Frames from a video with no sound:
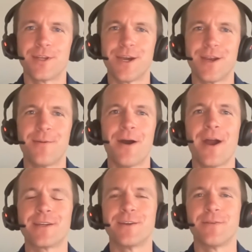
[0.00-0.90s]
excited about
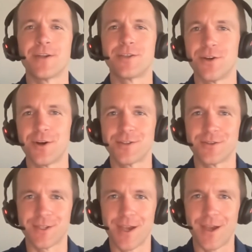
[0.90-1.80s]
active, I should also
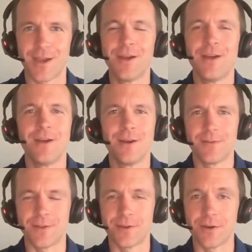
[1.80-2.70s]
say
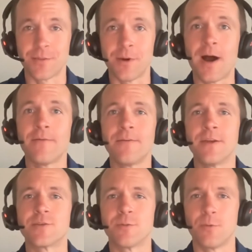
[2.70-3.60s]
that there are some
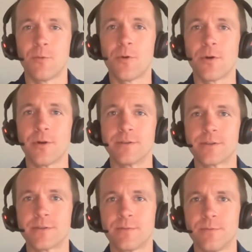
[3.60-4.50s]
obvious
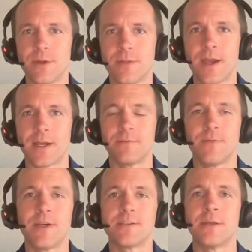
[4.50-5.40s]
rewards with active
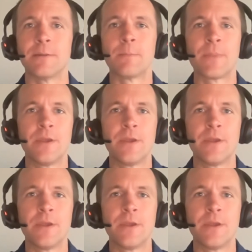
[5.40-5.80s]
investing.